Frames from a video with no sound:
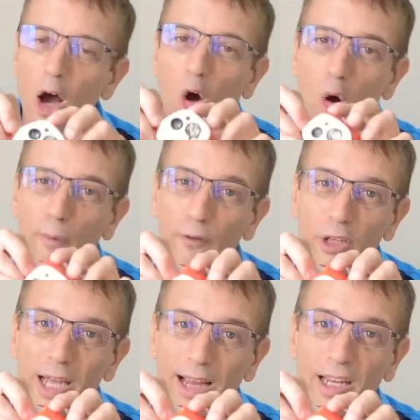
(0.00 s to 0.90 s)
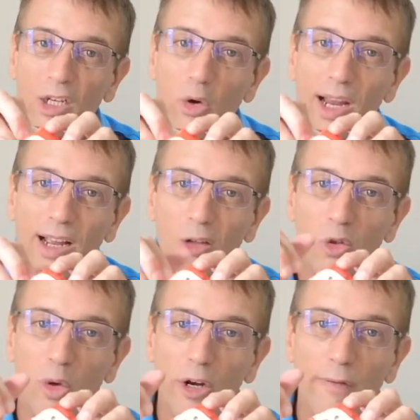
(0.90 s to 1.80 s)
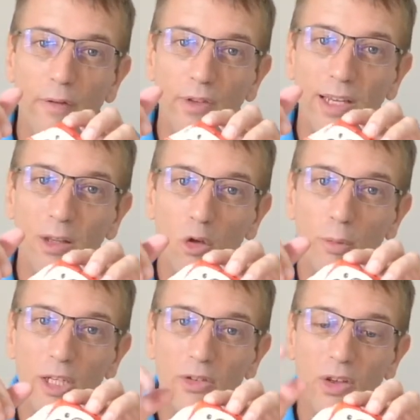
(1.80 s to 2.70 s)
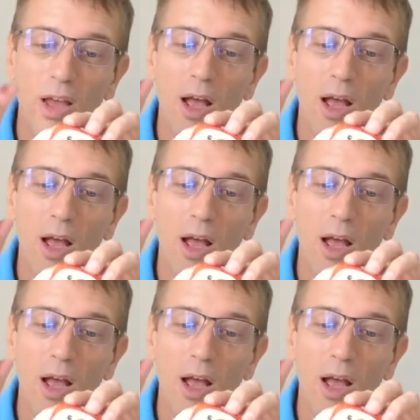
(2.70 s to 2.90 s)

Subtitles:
Hopefully I can crank out 215 lumens